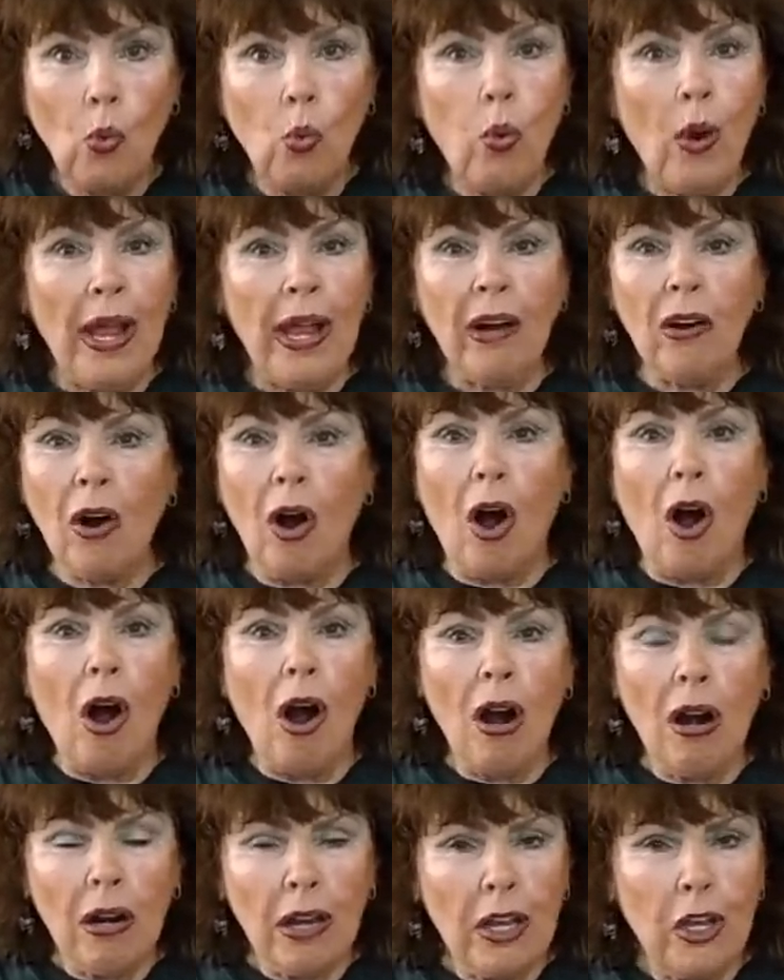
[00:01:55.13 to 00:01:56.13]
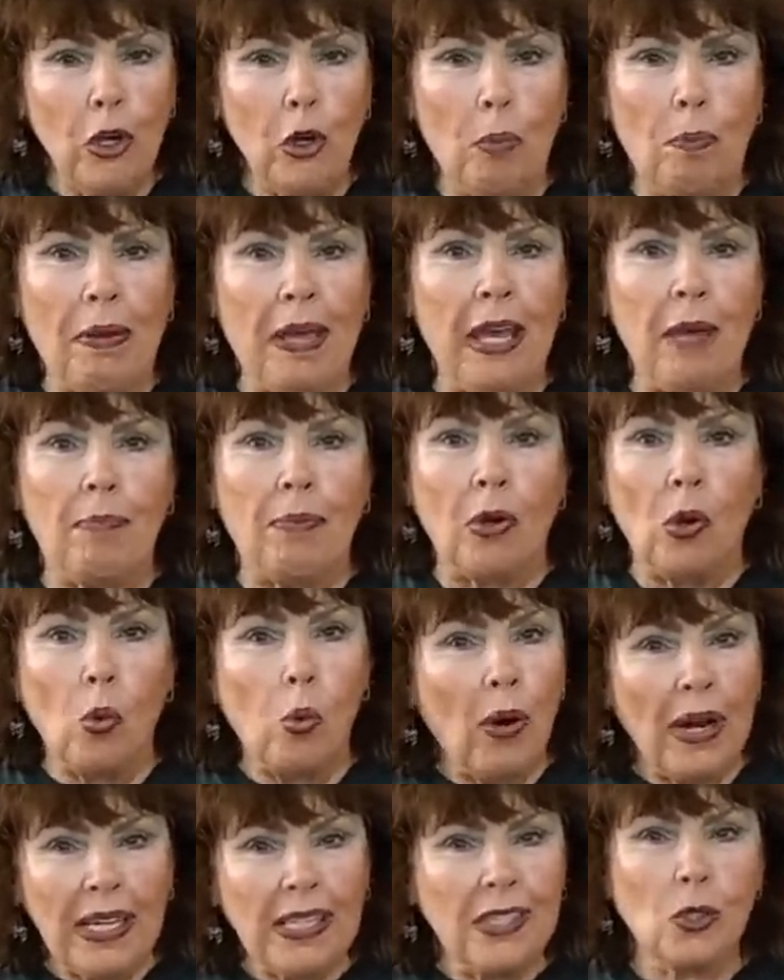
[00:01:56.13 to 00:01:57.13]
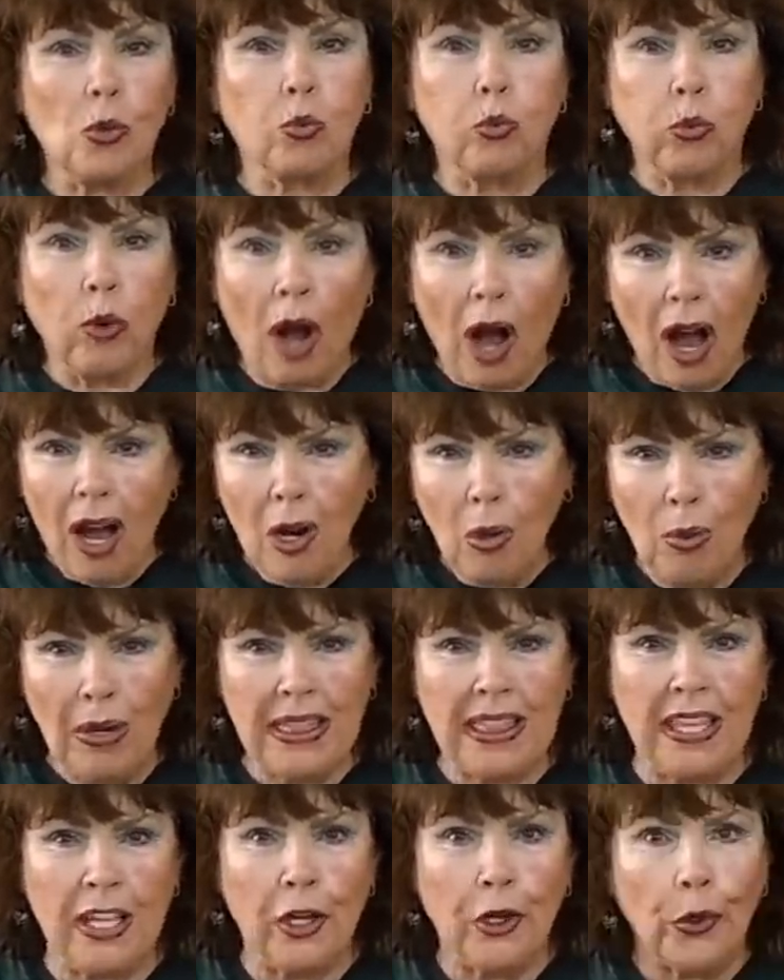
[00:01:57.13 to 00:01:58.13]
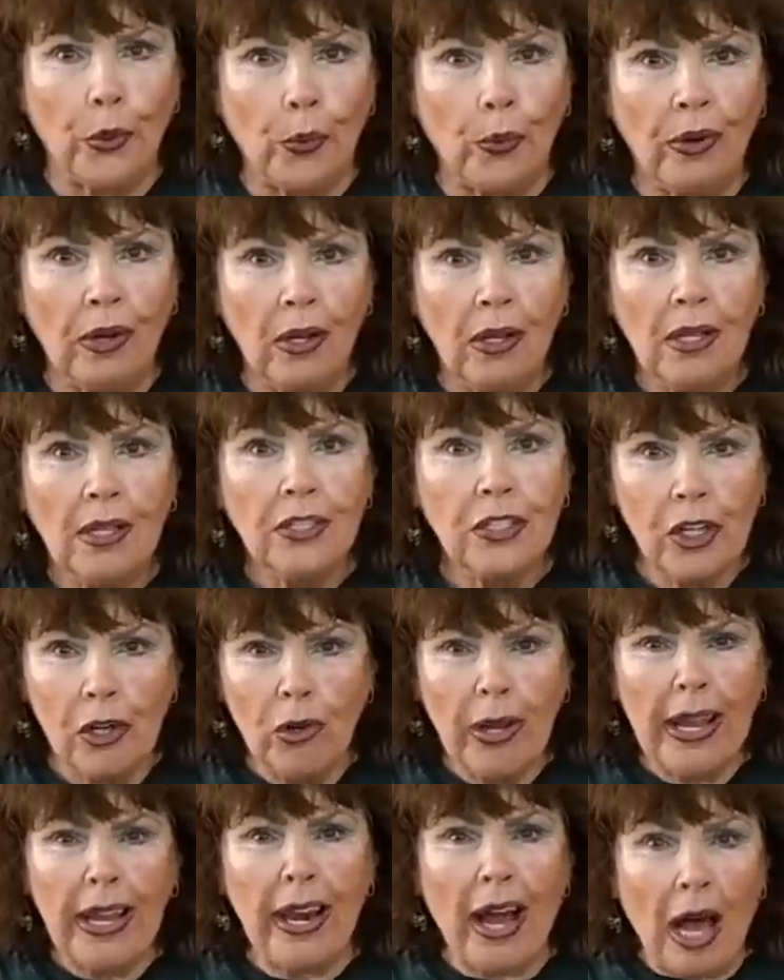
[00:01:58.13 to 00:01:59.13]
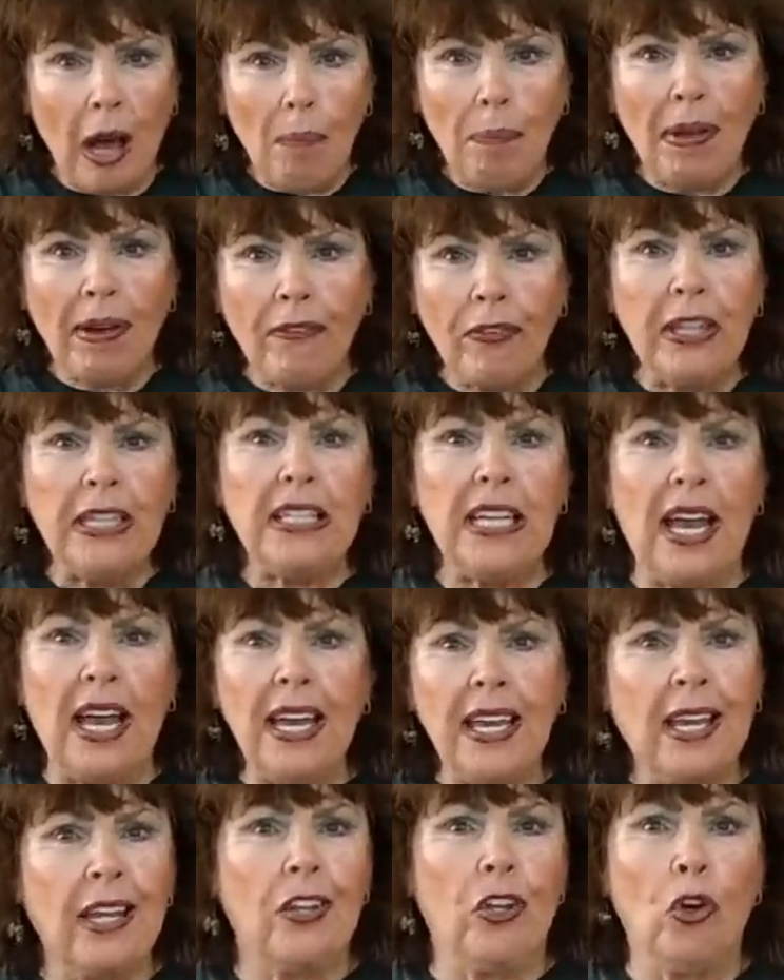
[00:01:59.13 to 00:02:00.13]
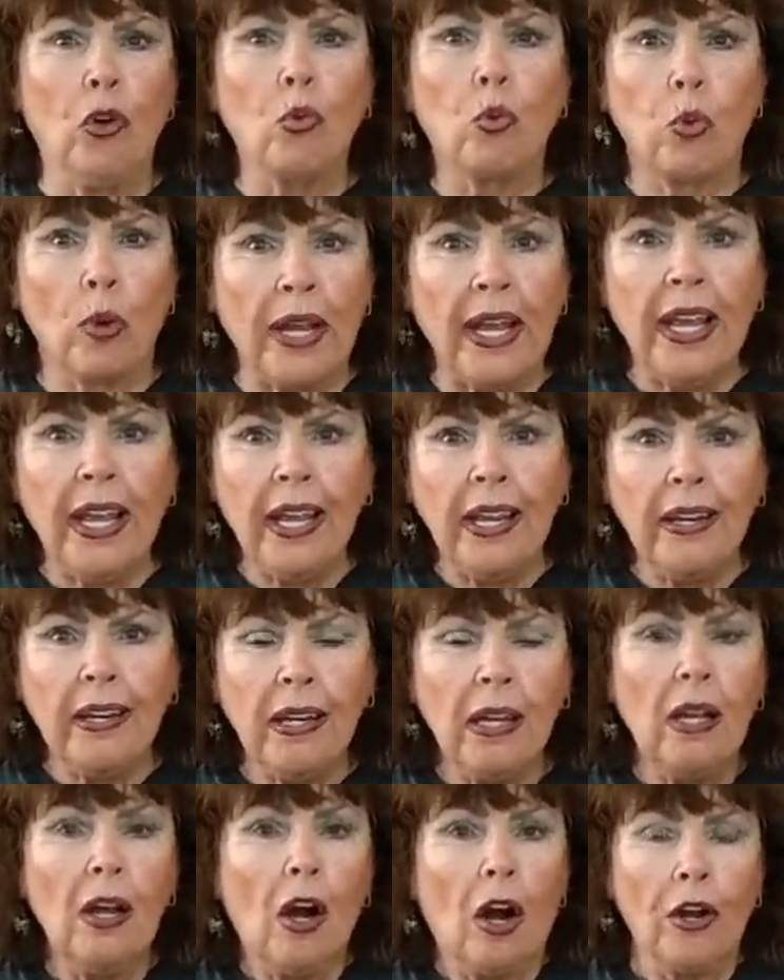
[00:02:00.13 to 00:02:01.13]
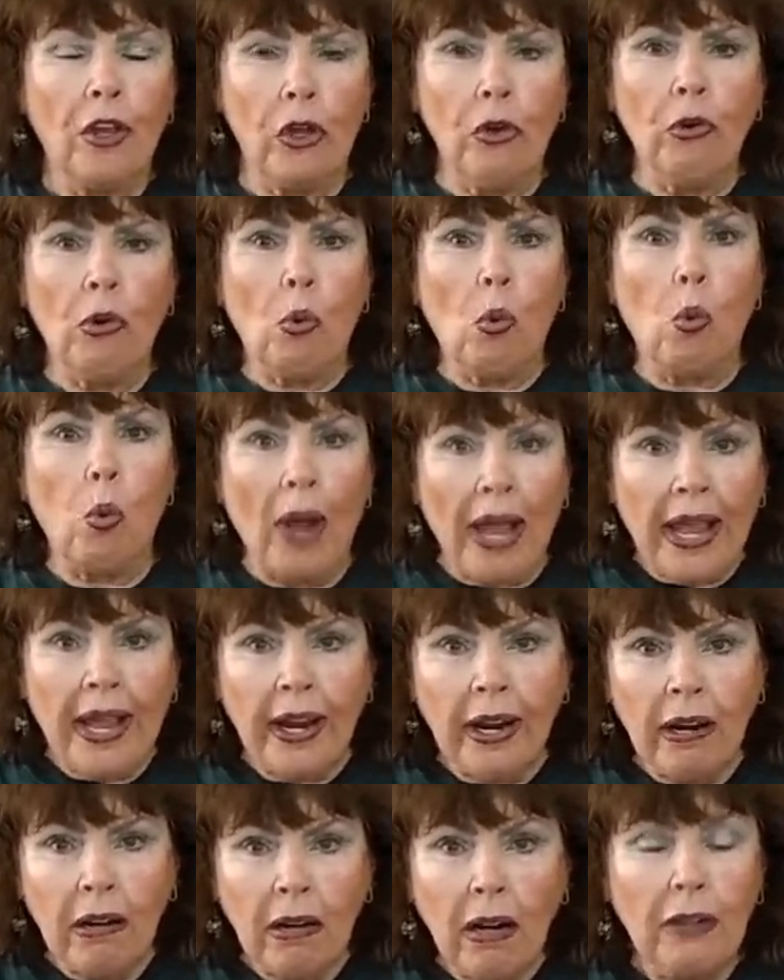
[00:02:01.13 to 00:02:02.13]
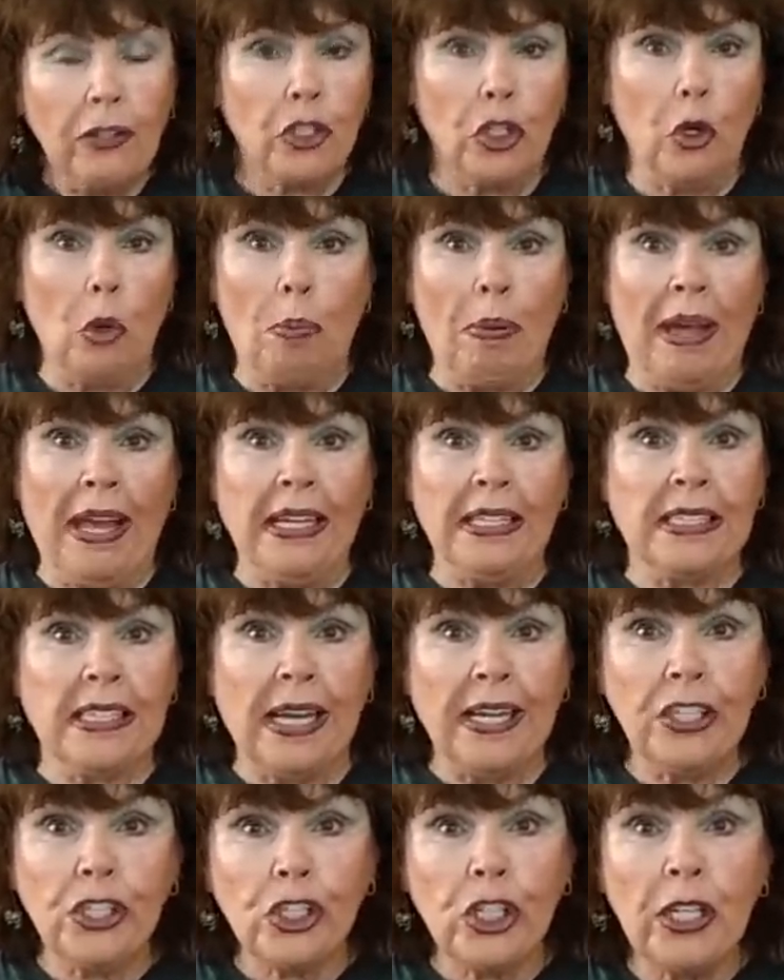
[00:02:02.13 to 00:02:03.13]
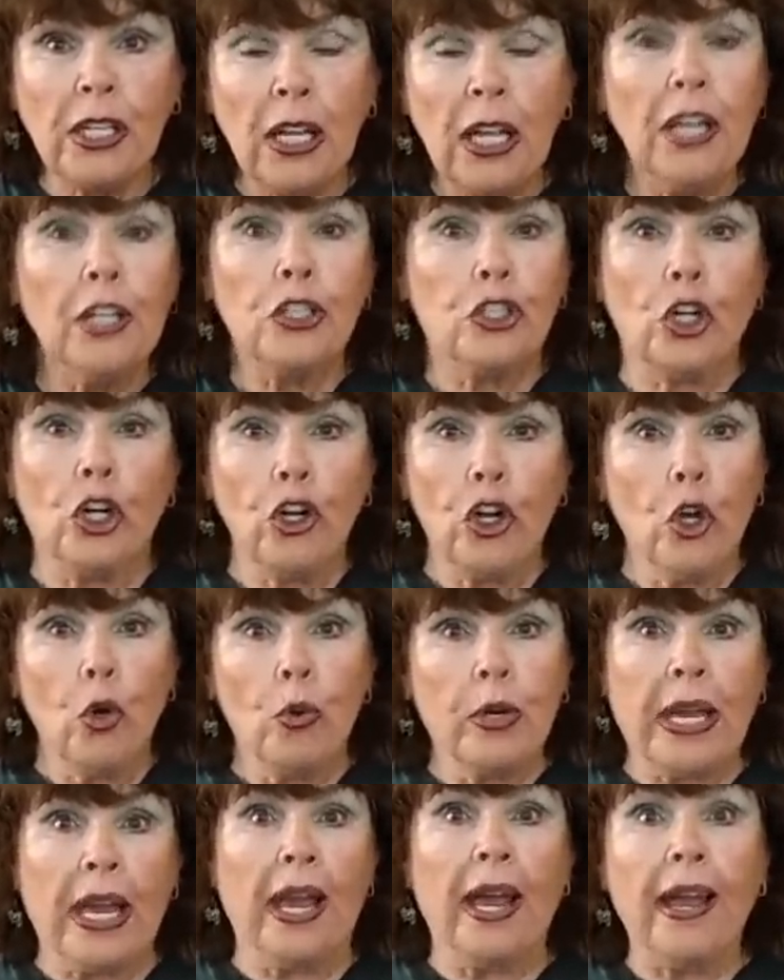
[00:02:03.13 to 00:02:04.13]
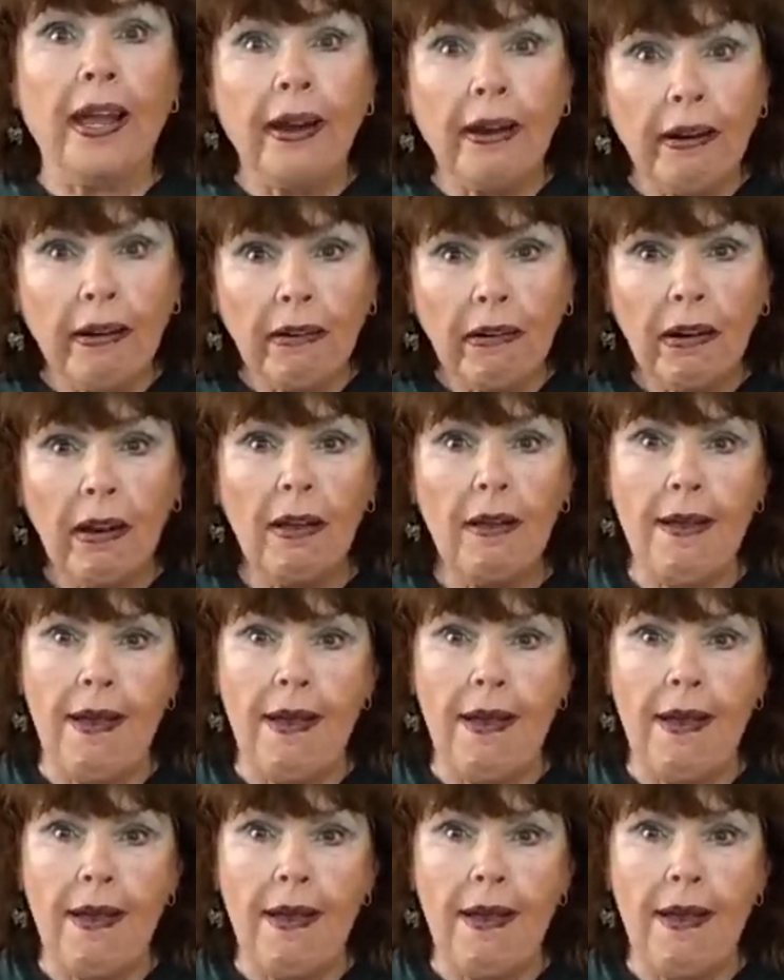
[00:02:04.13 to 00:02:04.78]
Where are you people? What is wrong with you? Do you get up every day? Can you read? Are you aware? Do you pay attention? Do you care?